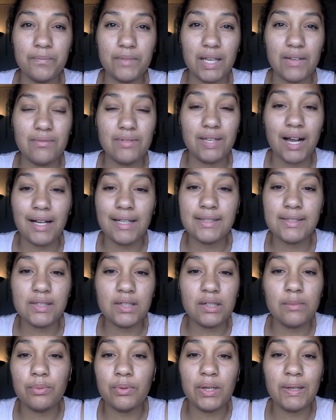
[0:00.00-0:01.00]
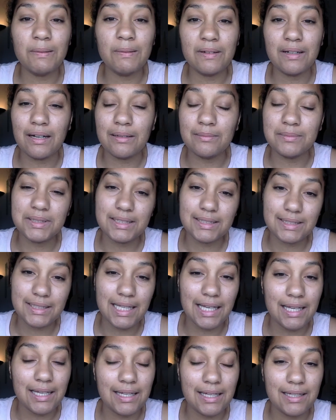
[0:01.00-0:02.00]
I've gotten to a point where I'm just
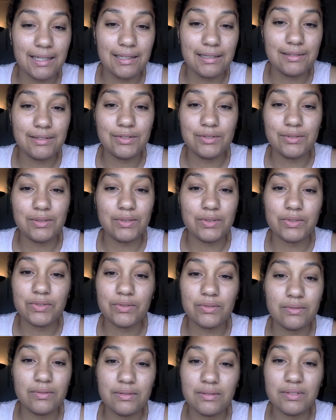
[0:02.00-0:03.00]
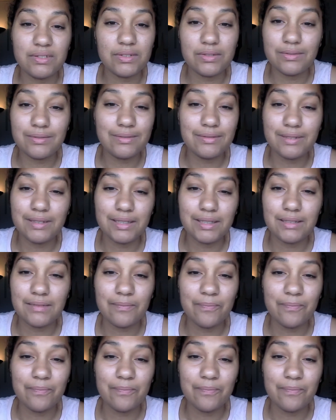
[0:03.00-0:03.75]
like, you know, screw, screw the,